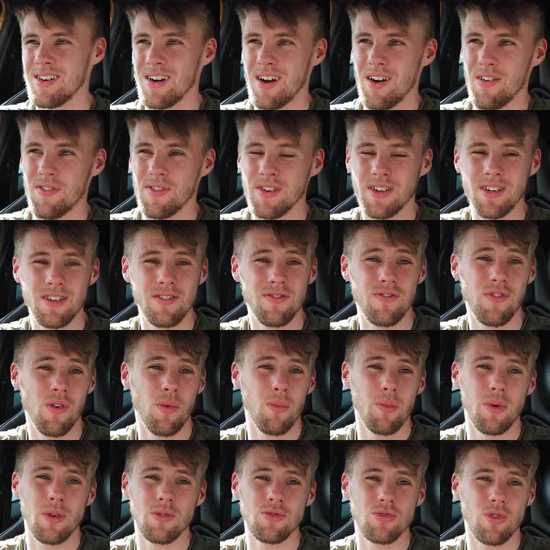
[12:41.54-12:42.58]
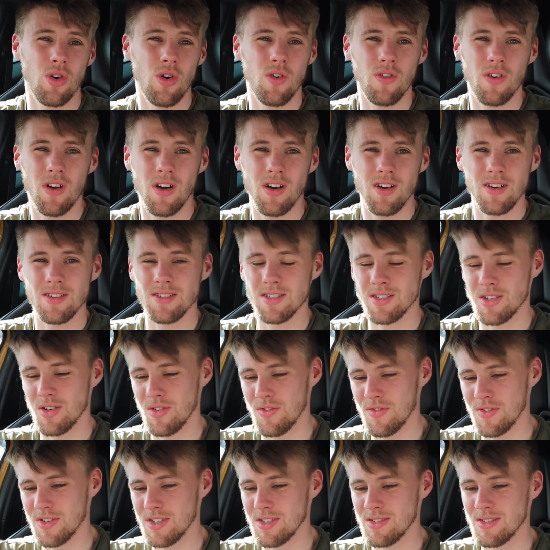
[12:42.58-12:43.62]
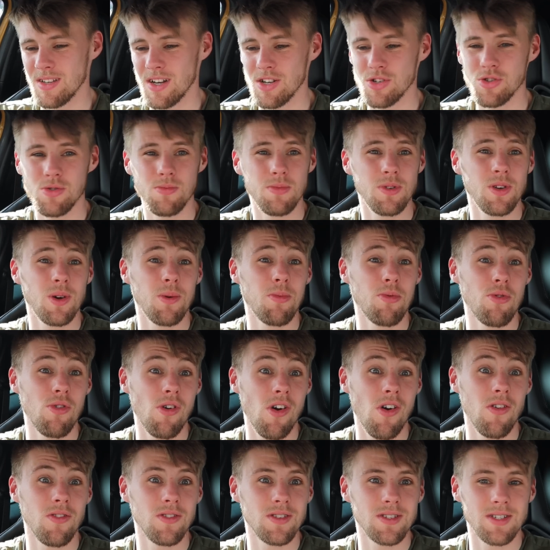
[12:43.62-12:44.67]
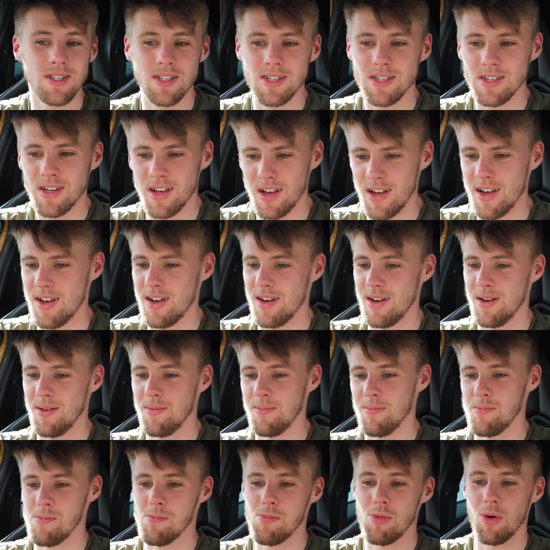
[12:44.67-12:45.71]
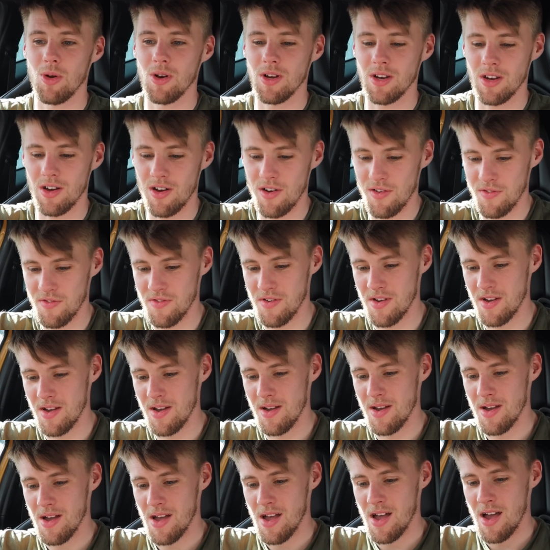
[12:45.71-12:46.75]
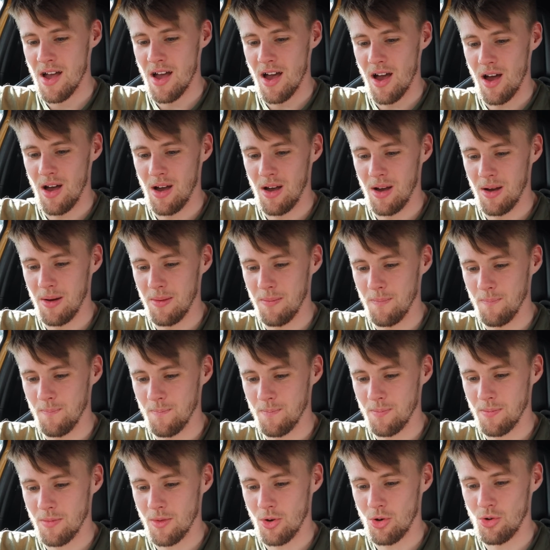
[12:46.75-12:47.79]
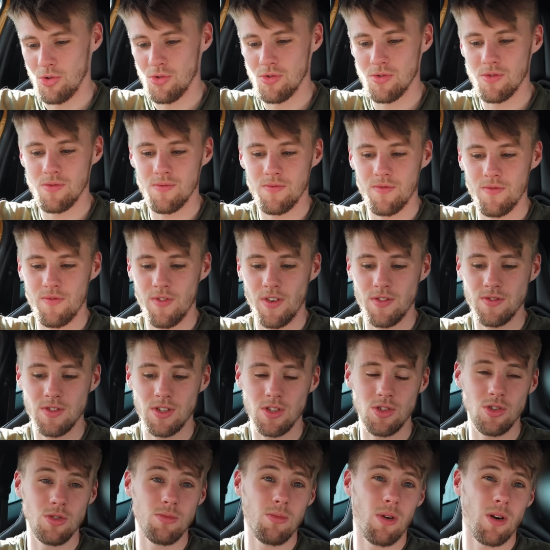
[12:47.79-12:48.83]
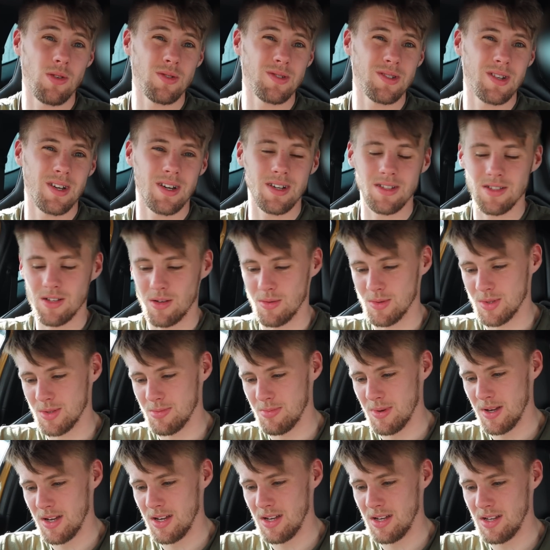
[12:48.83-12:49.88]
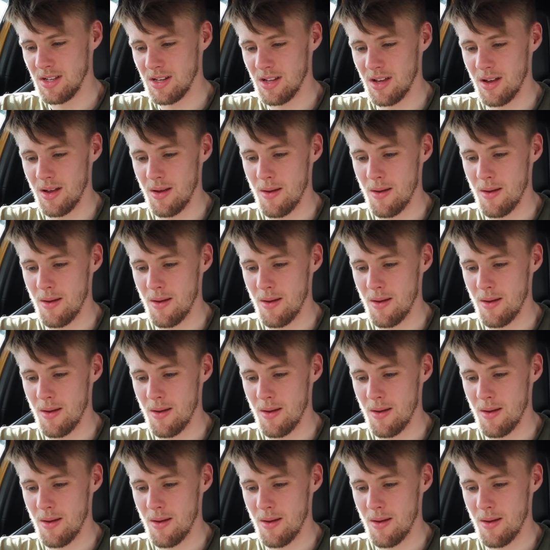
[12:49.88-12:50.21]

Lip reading: I think front wheel drive cars, I don't think that should be your priority, pulling off. 152 miles an hour top speed.